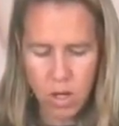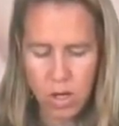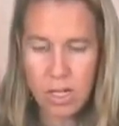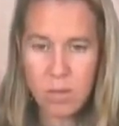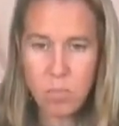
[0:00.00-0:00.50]

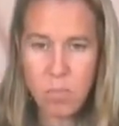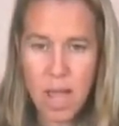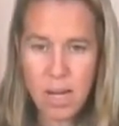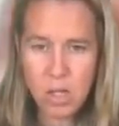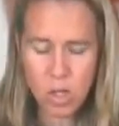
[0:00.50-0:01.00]
you're going to
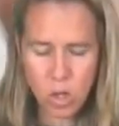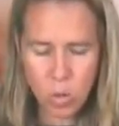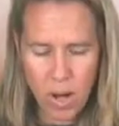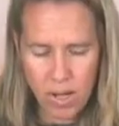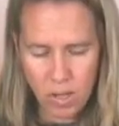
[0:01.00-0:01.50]
bend
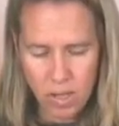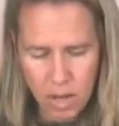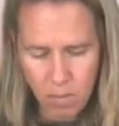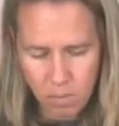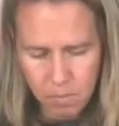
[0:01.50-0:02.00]
your wire
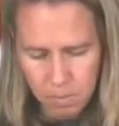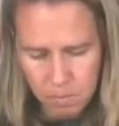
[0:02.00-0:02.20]
down